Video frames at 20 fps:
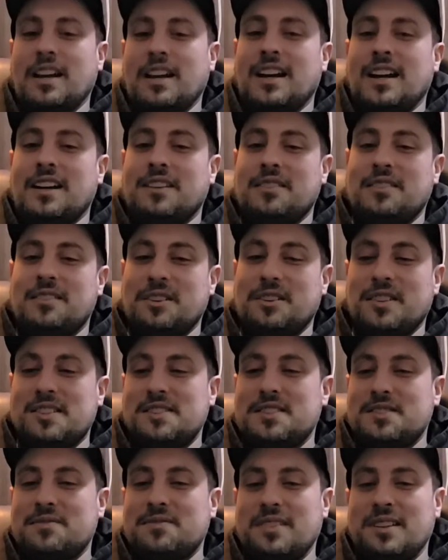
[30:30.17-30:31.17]
I don't do
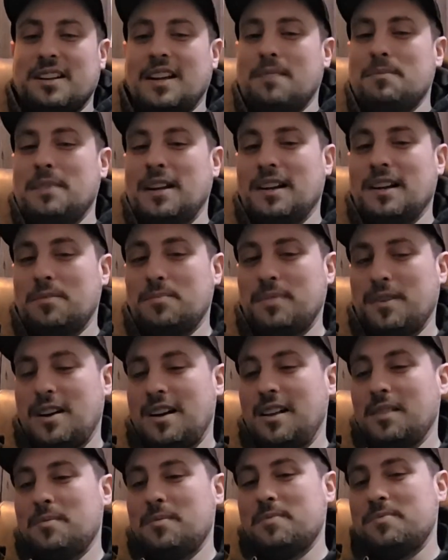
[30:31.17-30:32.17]
this. I mean, I'll
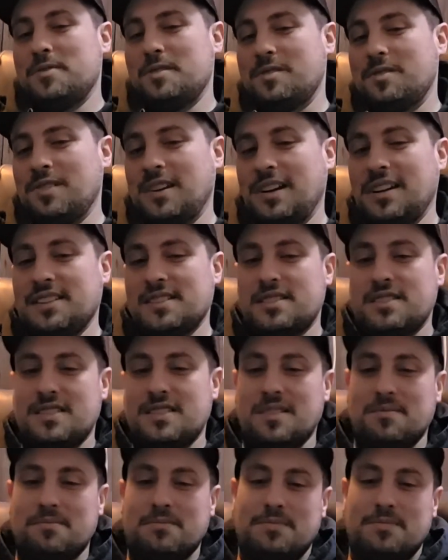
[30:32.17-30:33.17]
probably be portrayed as
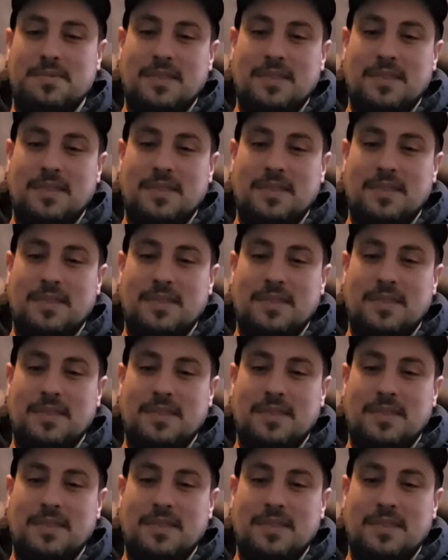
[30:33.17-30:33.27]
some